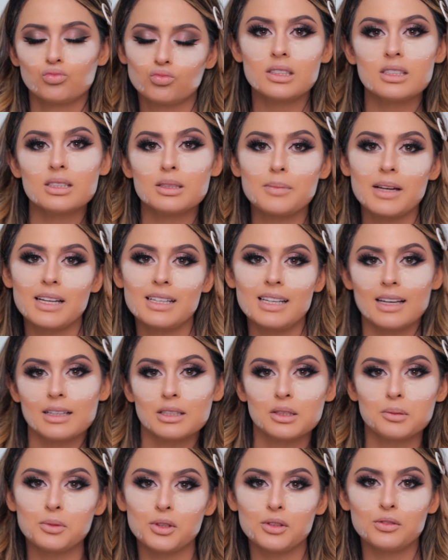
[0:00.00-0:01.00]
This is my
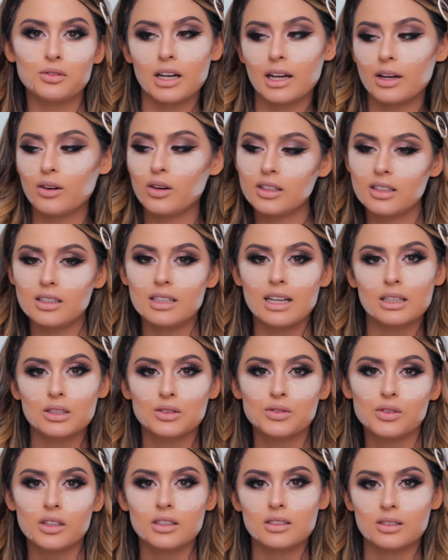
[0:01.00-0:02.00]
dance move when I go on the
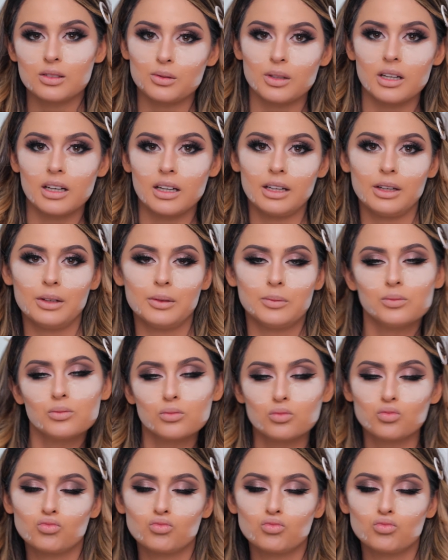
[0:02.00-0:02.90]
dance floor. This is what I do.